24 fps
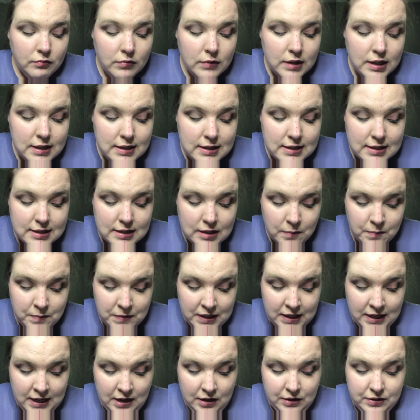
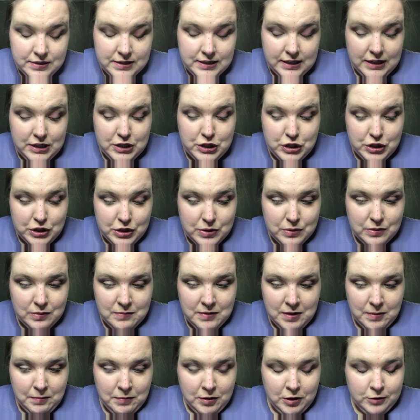Something else I just
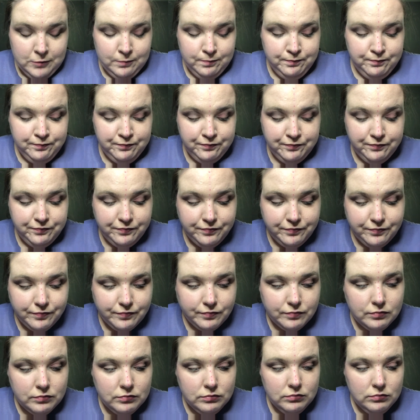remembered,
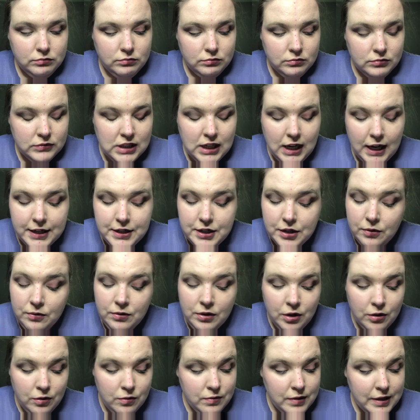I don't
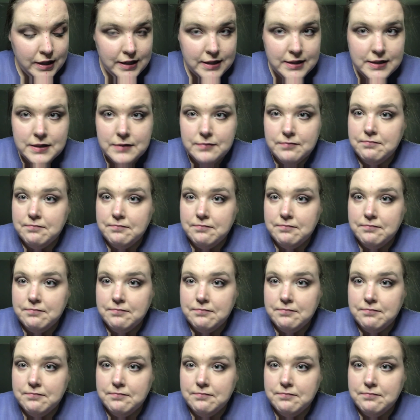always